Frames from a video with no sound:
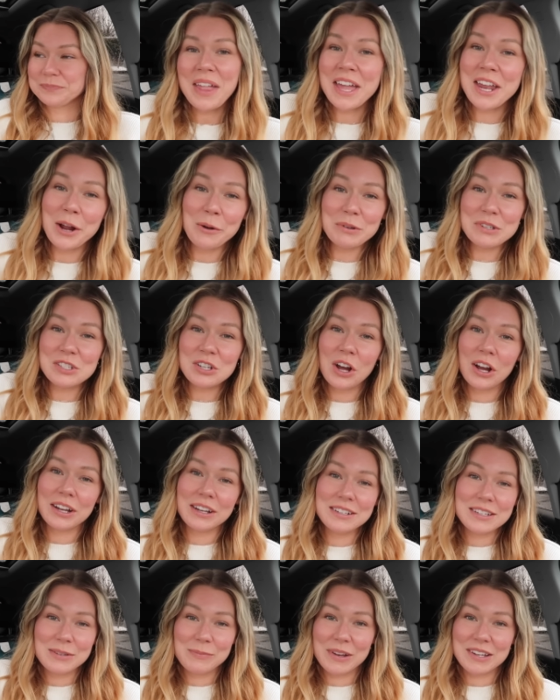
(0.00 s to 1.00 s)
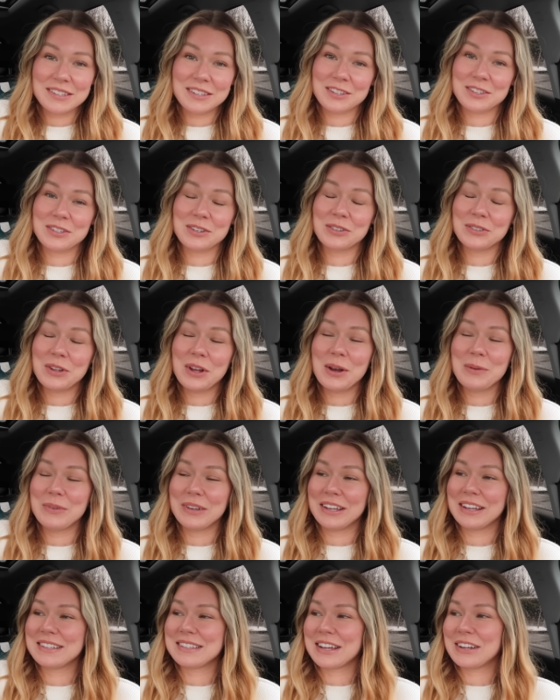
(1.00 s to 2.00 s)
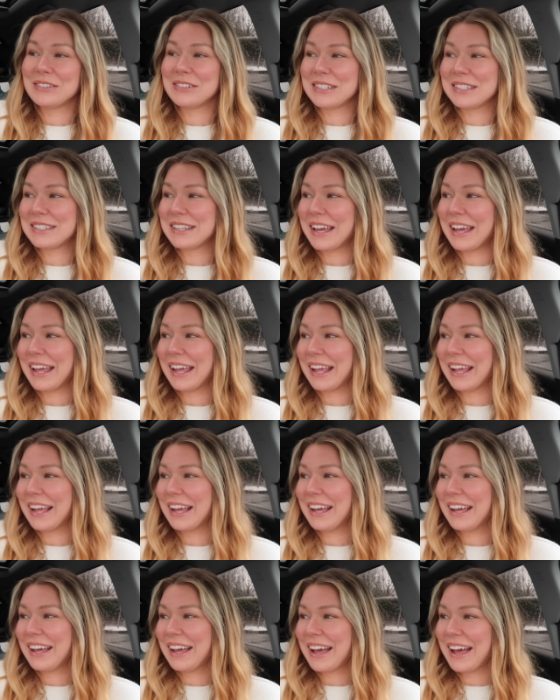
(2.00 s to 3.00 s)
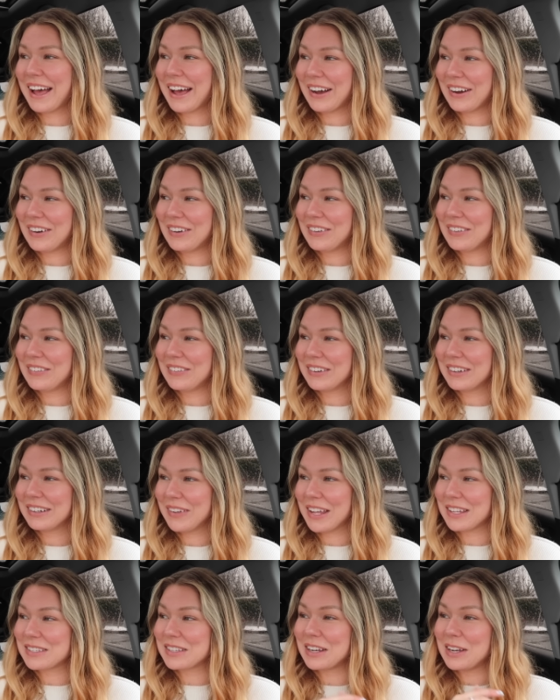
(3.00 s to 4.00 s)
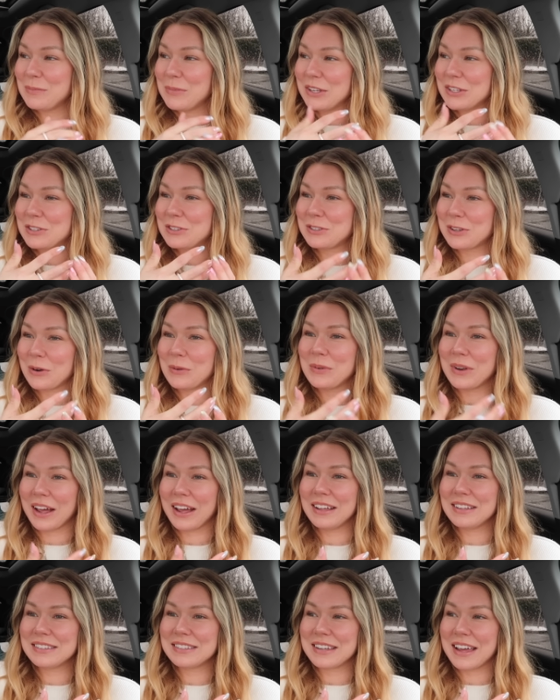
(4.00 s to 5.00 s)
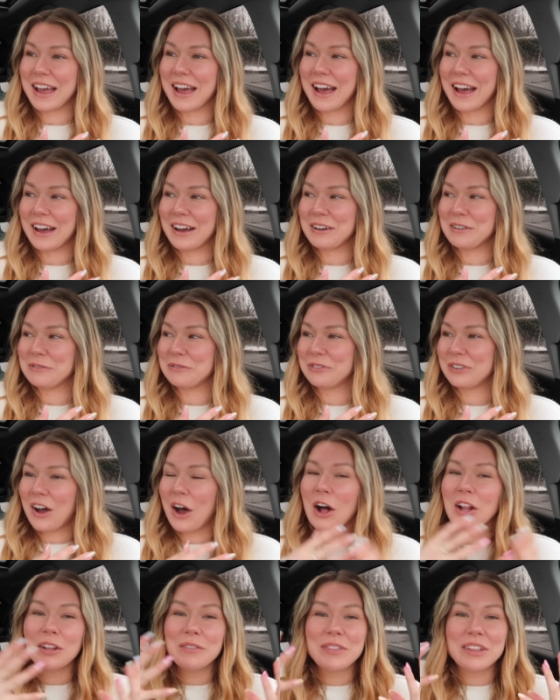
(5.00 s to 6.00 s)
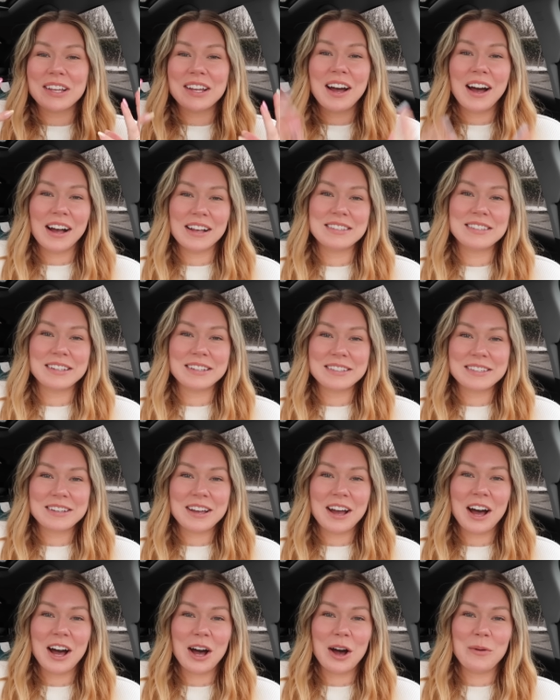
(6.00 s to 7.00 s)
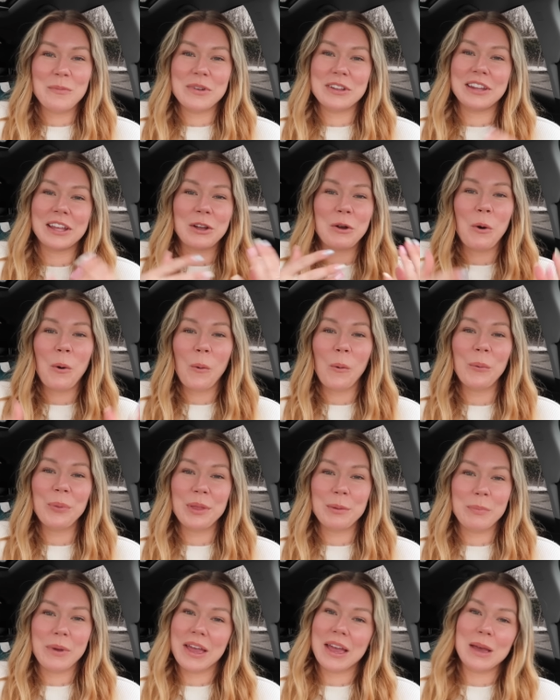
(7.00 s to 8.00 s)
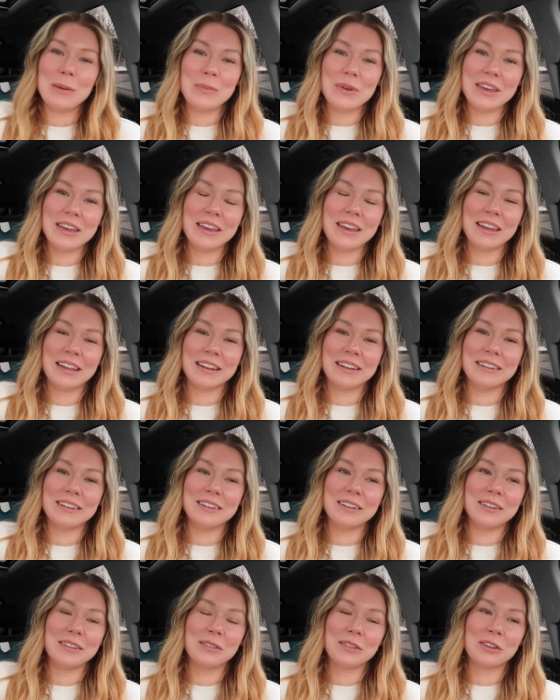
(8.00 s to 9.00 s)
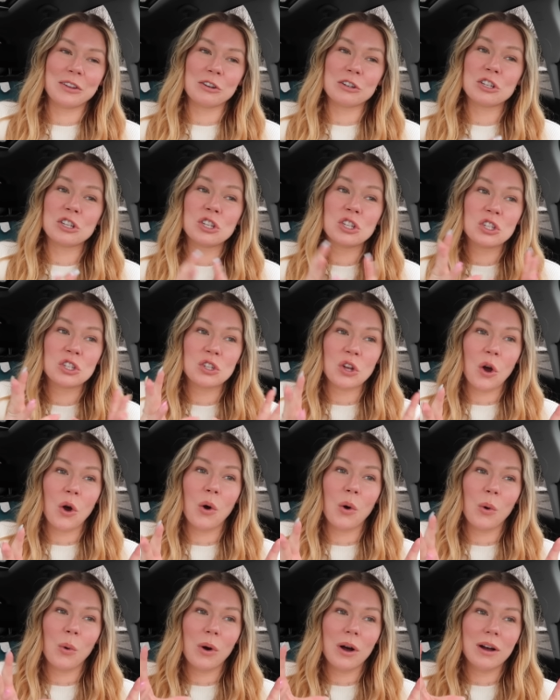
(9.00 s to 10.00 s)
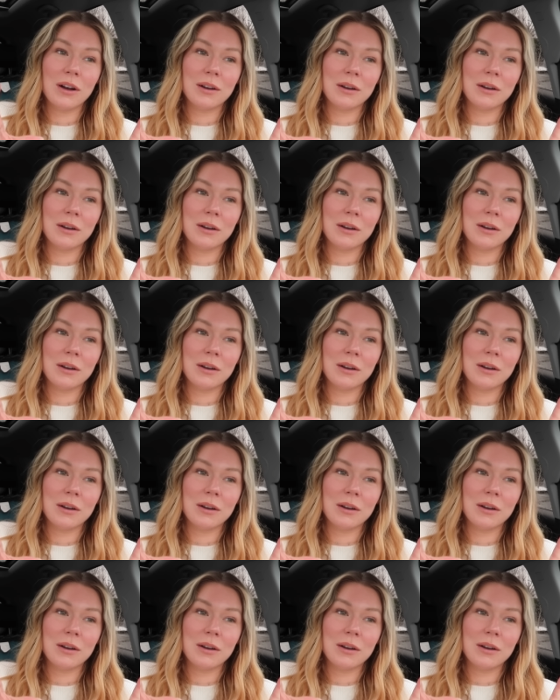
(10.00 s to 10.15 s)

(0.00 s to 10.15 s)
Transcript: And I was talking to my sister-in-law because I was saying how it's gonna be so nice to have all of the cousins come and like hold the baby and there's so